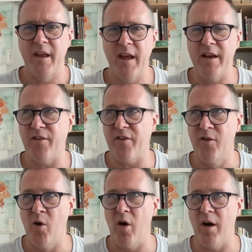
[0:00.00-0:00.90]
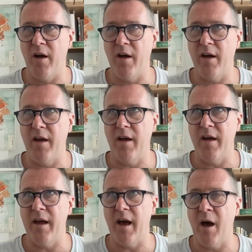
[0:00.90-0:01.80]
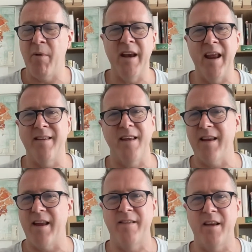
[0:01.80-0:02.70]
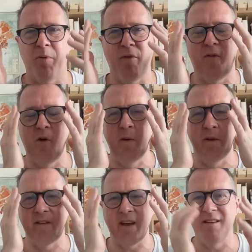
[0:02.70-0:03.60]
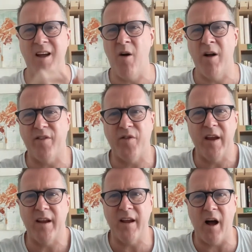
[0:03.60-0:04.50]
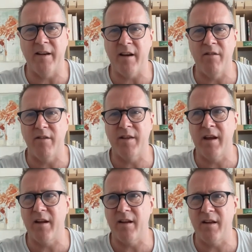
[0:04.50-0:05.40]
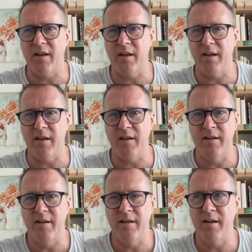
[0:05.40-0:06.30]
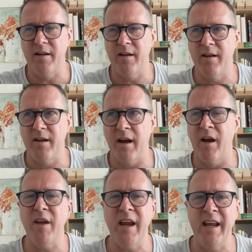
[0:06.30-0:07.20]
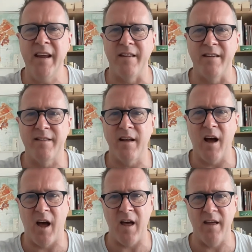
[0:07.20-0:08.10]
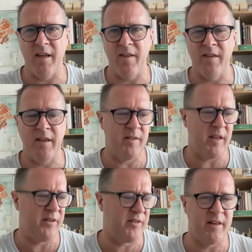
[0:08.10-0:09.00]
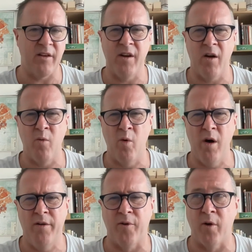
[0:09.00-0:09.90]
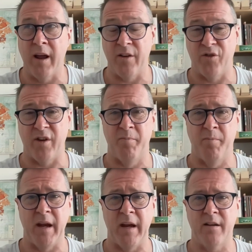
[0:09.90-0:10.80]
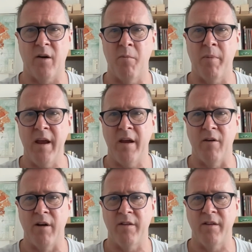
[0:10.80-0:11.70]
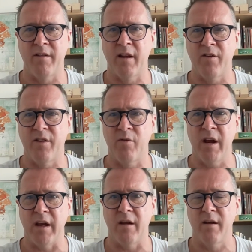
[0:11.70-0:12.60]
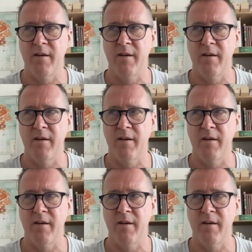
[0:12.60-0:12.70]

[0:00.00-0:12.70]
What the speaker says: it's not, I mean, is it a performance? I don't think it is. There's no word for it. It's just being Tom Baker, and that's unique,